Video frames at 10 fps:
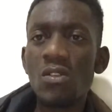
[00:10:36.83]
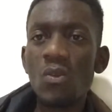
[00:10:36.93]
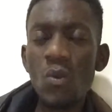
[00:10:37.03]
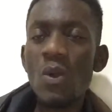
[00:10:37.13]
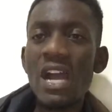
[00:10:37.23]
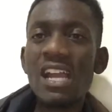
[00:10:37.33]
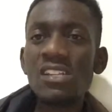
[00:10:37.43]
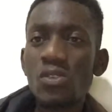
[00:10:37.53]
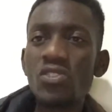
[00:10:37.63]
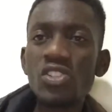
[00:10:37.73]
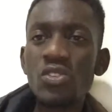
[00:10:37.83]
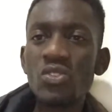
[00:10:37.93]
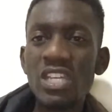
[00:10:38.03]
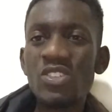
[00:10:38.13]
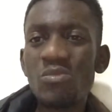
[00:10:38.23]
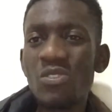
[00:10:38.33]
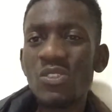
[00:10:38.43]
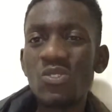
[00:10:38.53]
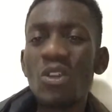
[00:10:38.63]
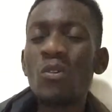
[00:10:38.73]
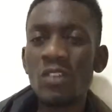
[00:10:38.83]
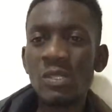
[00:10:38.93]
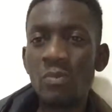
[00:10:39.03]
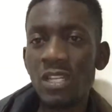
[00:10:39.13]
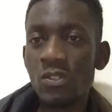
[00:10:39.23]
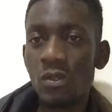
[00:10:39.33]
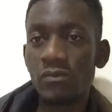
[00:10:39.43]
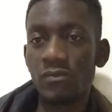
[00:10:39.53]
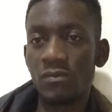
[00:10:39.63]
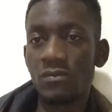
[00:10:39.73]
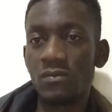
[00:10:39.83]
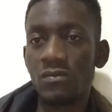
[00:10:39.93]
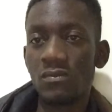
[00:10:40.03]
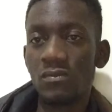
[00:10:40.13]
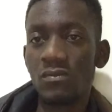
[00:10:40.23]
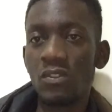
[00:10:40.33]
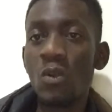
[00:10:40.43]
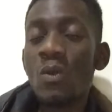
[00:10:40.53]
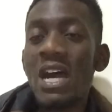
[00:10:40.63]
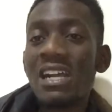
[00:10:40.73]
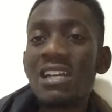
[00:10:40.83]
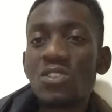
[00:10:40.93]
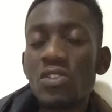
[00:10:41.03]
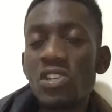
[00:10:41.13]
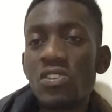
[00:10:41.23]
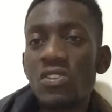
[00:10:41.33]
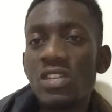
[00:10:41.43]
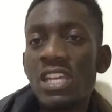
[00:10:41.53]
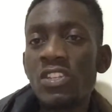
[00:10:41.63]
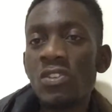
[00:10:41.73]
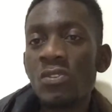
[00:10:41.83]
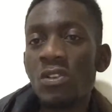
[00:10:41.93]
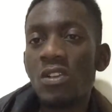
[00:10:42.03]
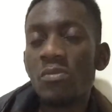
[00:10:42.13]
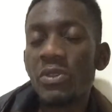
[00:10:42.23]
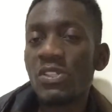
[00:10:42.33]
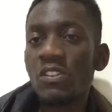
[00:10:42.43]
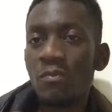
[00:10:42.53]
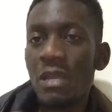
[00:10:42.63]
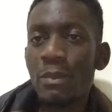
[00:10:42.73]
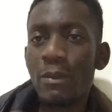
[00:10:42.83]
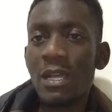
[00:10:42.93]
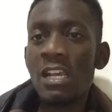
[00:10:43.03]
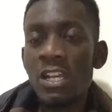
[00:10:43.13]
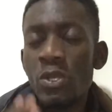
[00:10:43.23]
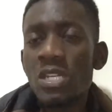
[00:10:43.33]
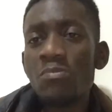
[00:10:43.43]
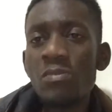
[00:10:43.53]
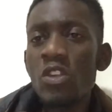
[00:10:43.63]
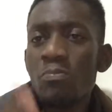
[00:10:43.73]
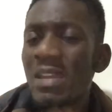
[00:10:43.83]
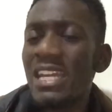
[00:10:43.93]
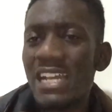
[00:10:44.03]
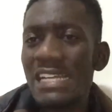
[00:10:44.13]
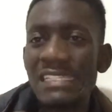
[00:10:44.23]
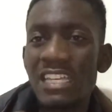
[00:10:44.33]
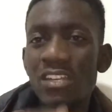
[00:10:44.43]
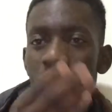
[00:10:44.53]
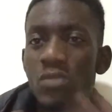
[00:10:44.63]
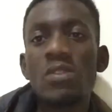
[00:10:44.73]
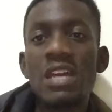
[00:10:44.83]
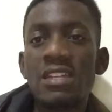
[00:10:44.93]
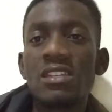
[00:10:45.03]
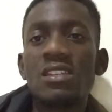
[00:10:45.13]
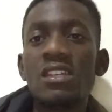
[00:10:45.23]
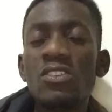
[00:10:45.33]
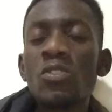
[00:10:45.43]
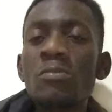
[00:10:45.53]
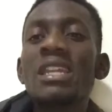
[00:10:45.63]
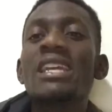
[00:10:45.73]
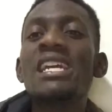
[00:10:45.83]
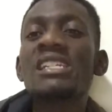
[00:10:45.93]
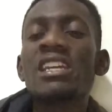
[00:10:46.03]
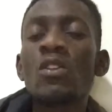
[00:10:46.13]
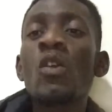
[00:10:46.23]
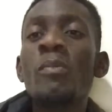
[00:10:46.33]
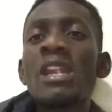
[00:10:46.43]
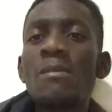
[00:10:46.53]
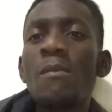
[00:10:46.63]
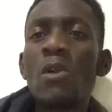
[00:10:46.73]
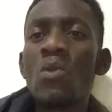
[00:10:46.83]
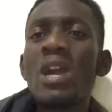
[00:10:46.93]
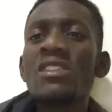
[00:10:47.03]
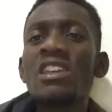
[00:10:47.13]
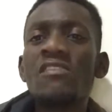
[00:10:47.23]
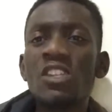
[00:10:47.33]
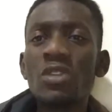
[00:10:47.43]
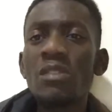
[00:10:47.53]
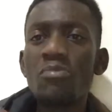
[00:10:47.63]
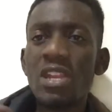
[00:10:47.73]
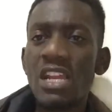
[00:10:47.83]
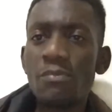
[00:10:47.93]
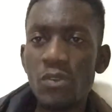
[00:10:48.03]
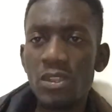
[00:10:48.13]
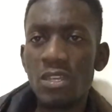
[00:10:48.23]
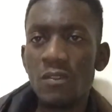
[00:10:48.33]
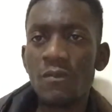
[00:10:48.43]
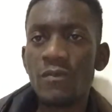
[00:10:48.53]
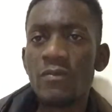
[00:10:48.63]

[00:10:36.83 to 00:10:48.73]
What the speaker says: Or I can't continue to date you because you're over spiritual. Or I can't continue to date you because of blah, blah, blah. Not many guys can do that. Not many guys can open up about why they eventually break up with you.